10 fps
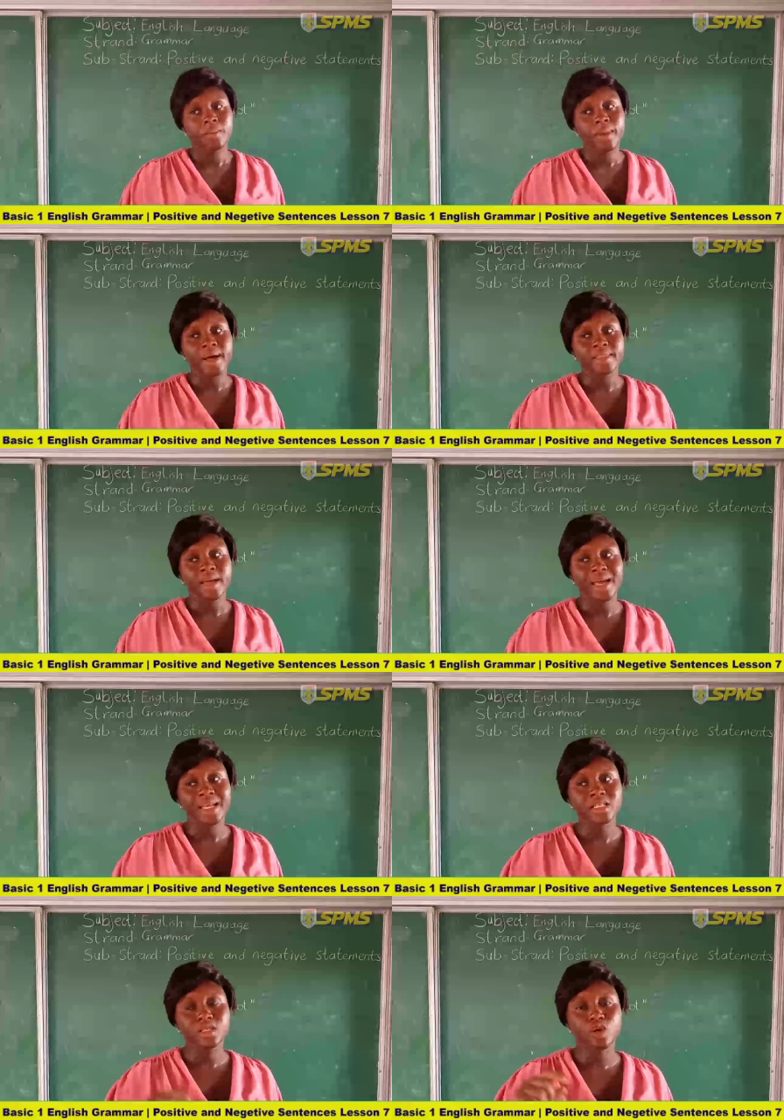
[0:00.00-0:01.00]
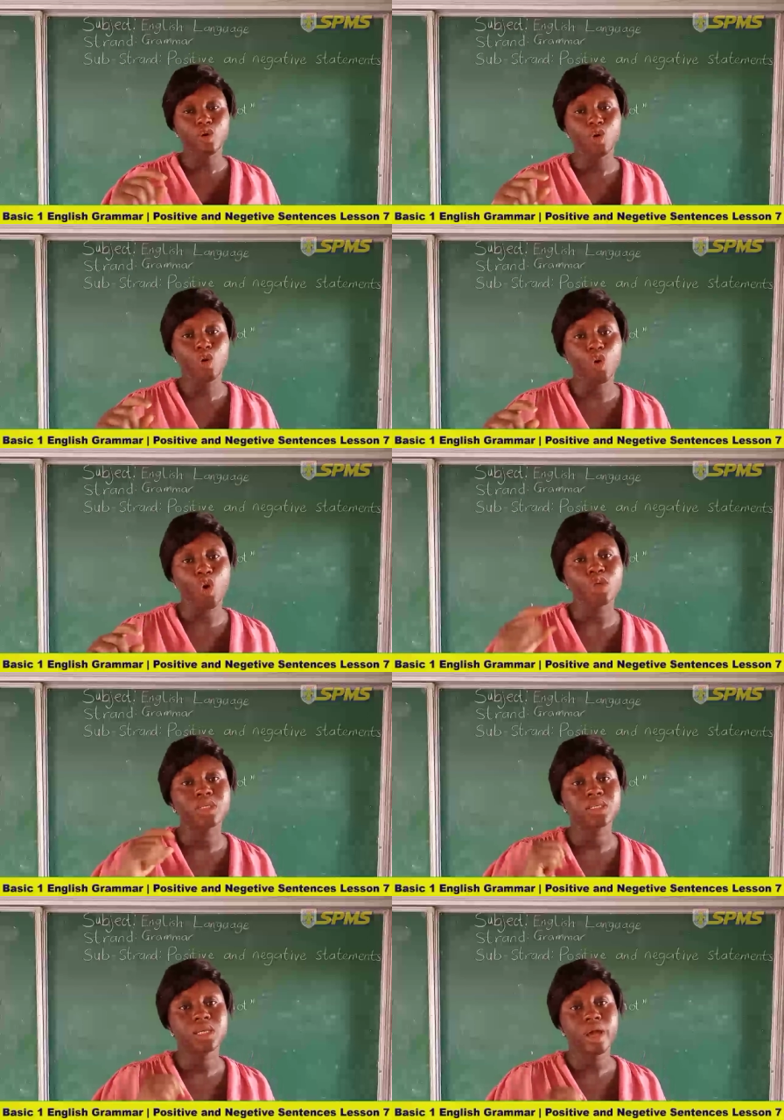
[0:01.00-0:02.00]
Mother is
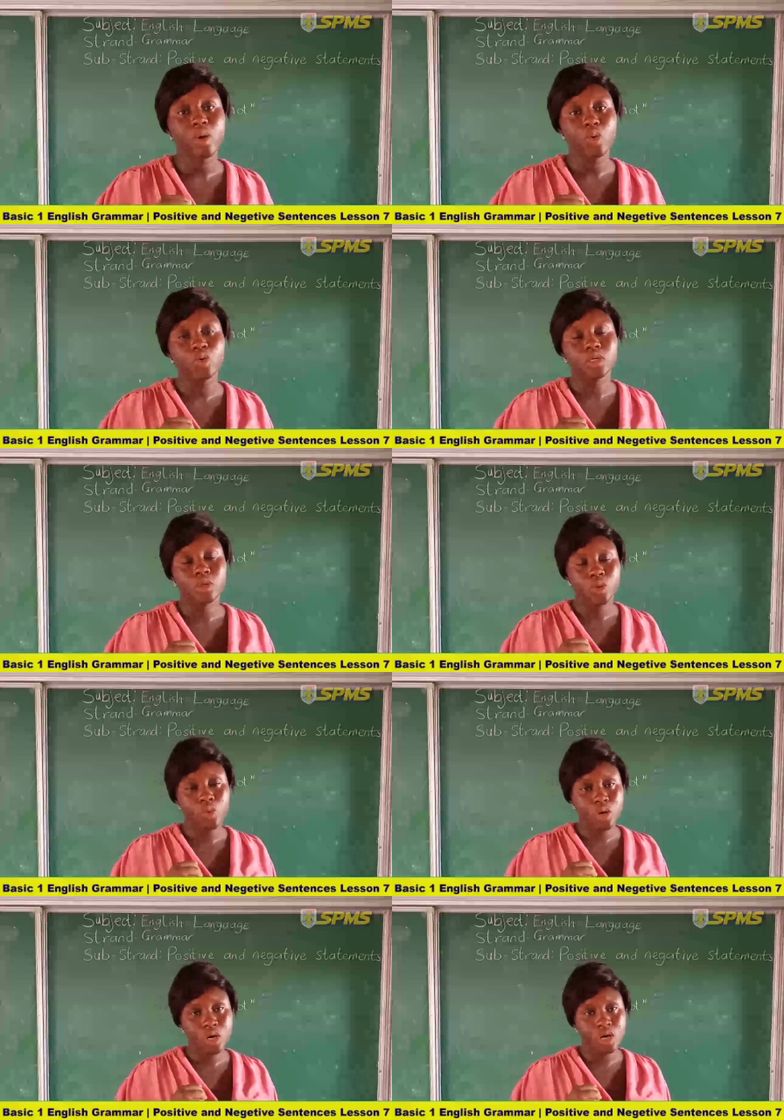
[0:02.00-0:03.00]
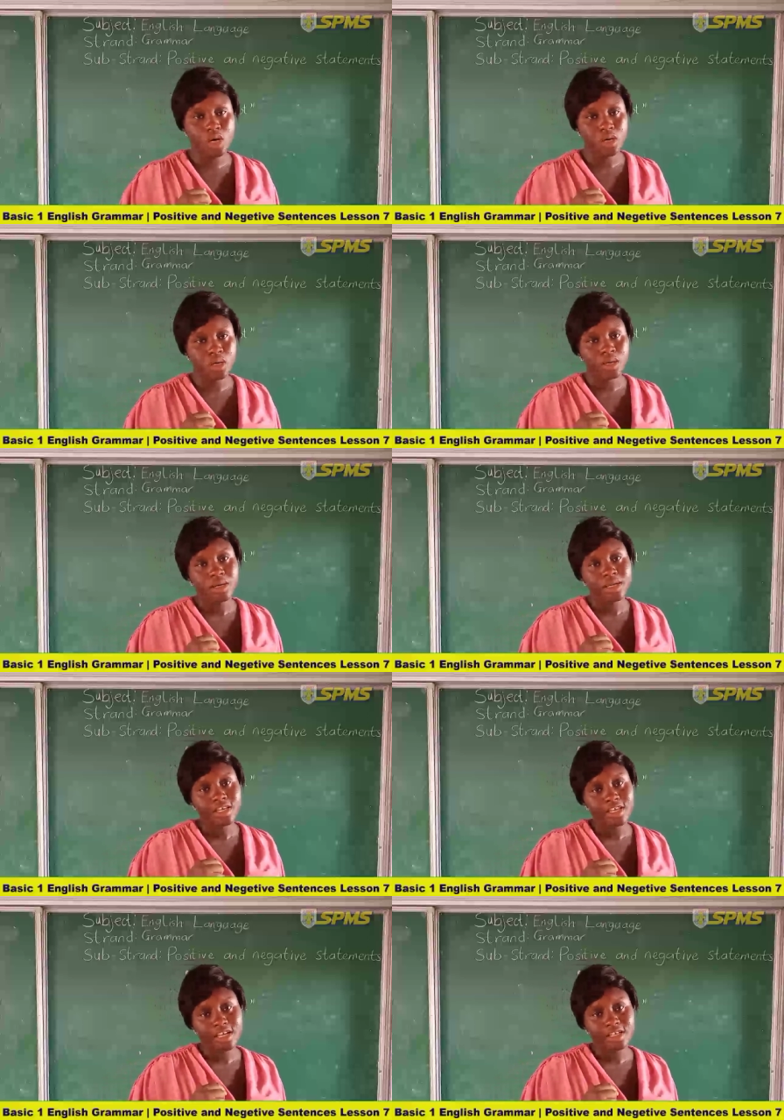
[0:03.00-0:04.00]
not a good cook.
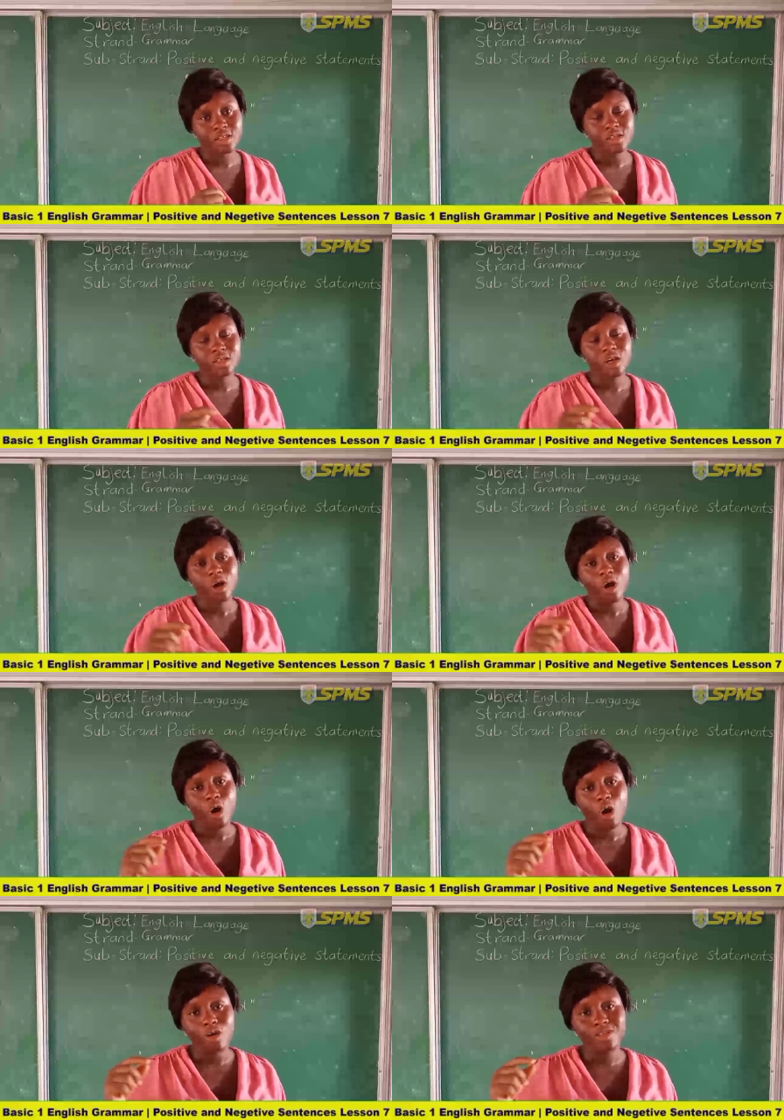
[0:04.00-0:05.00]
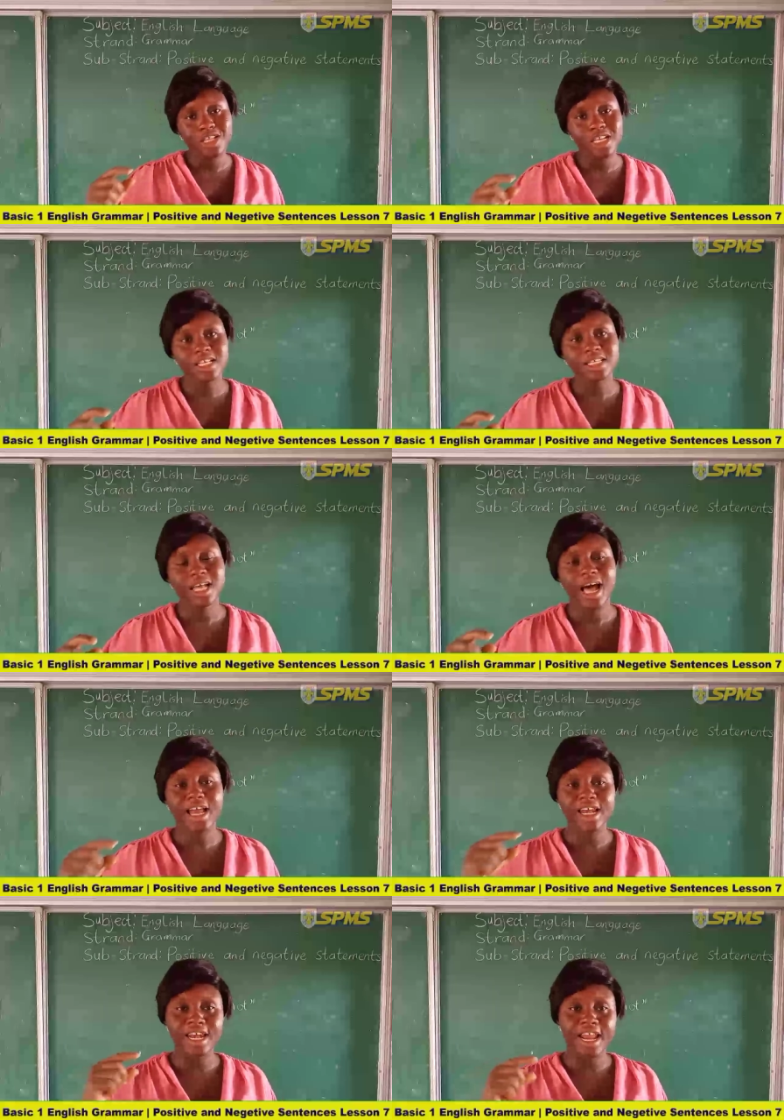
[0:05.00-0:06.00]
Yes, all these
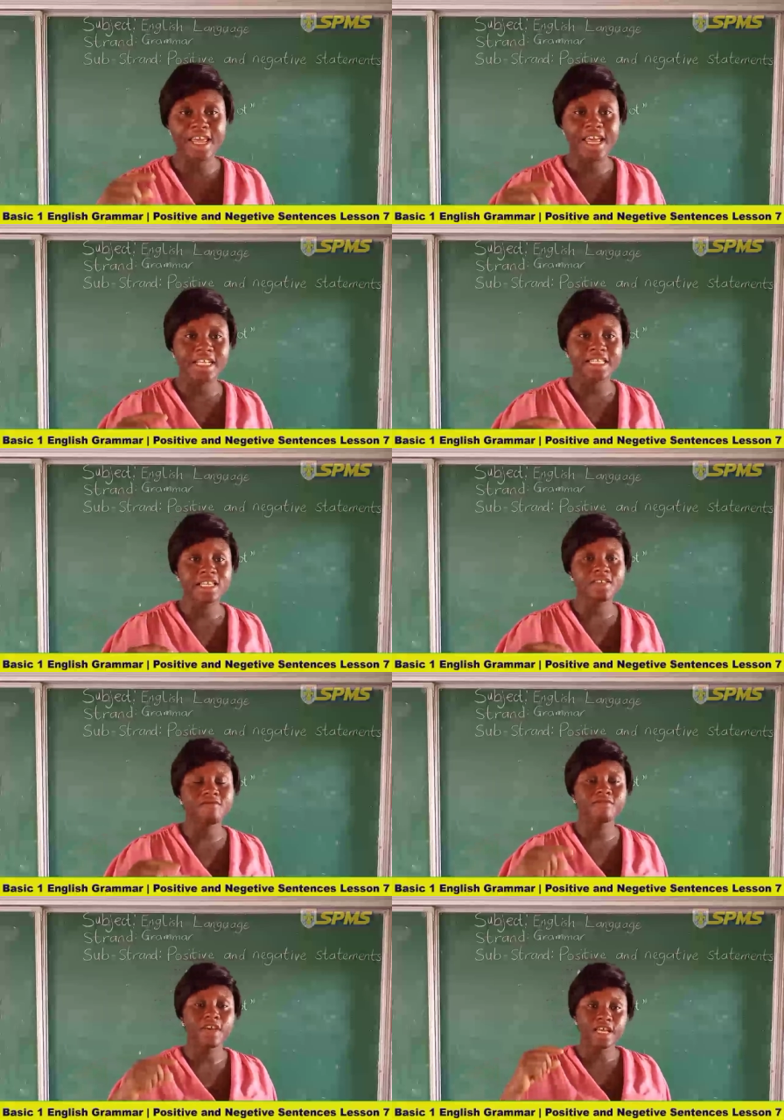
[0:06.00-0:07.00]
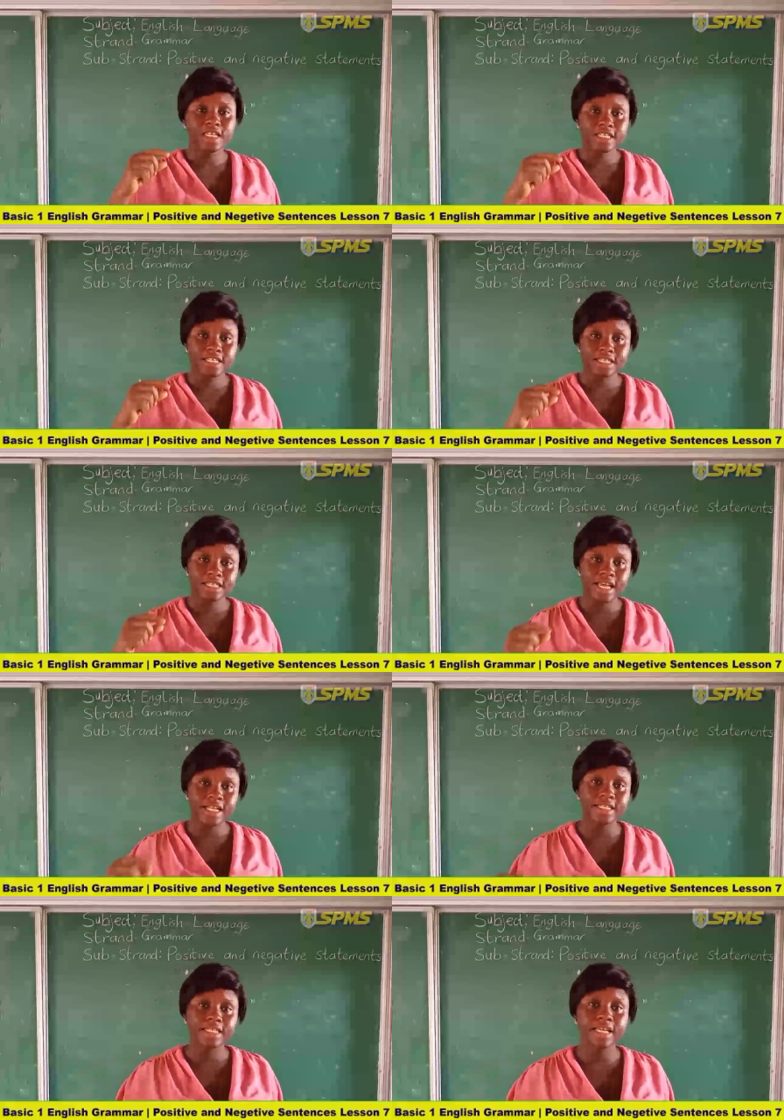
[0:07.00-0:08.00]
are negative
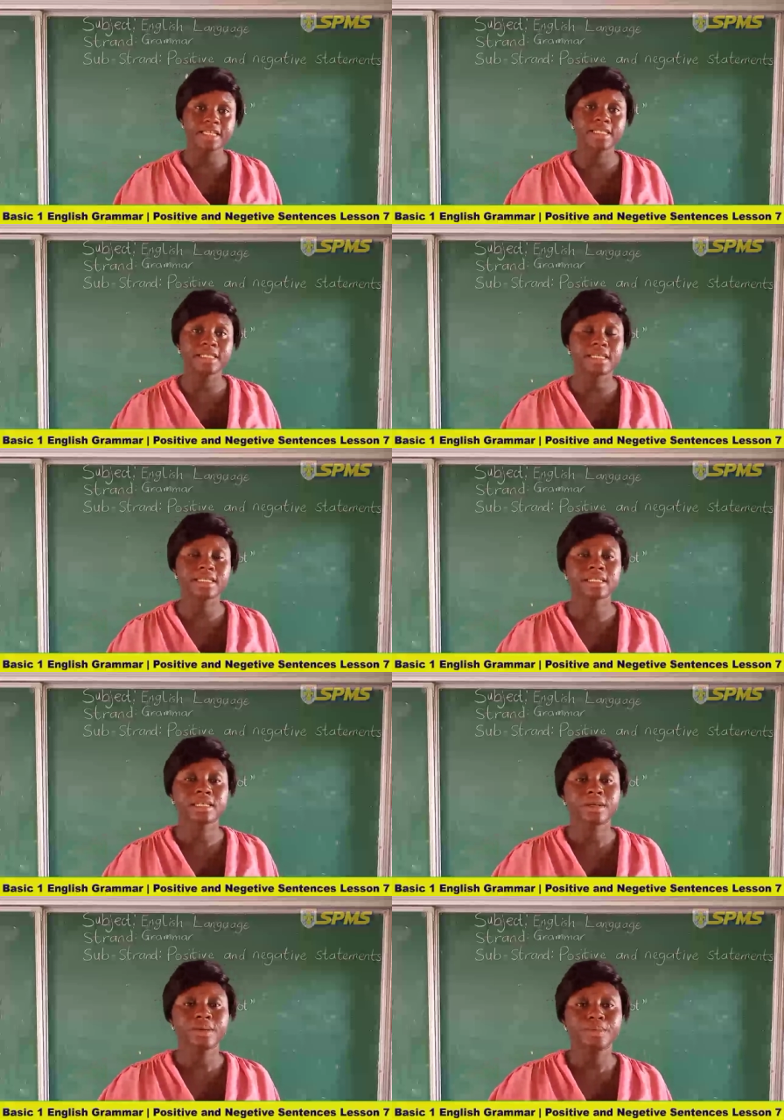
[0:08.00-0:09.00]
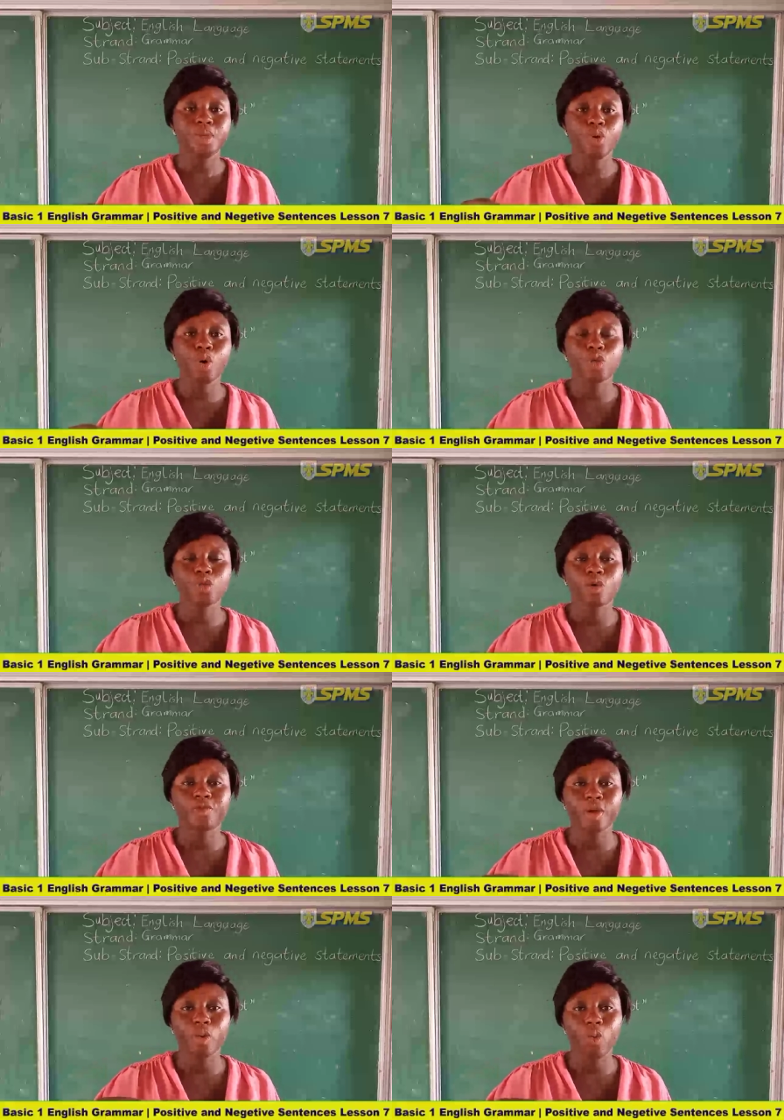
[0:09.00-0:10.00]
sentences because
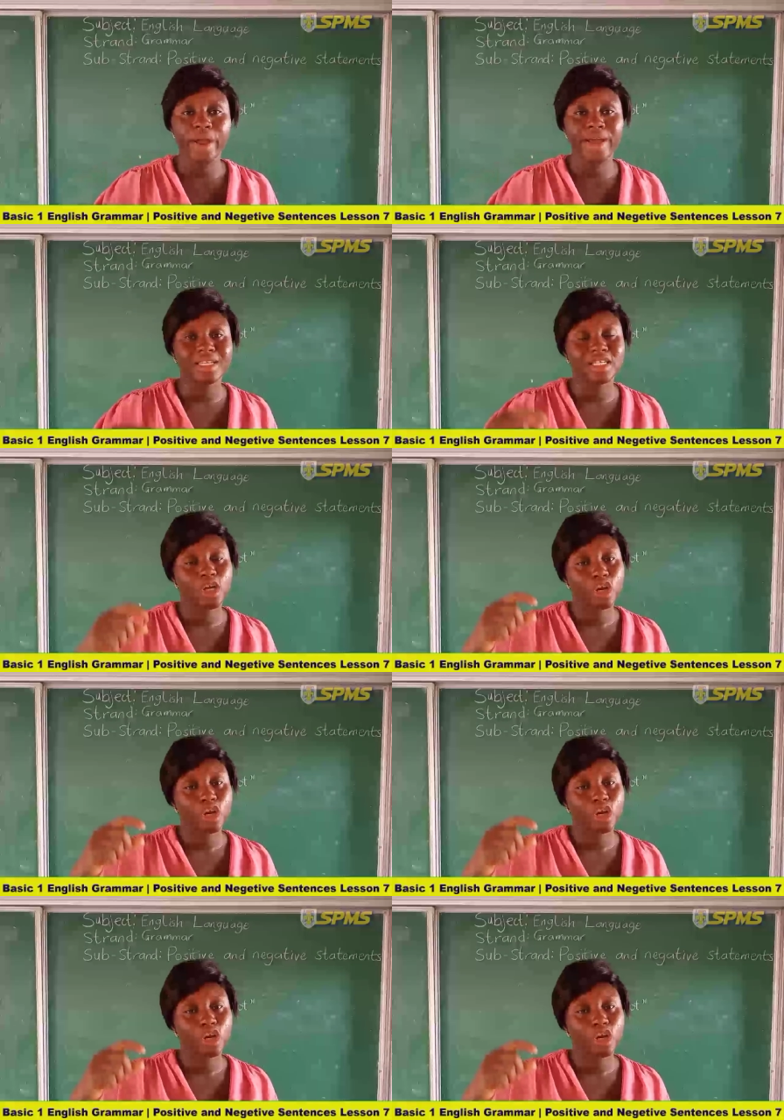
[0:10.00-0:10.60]
of the word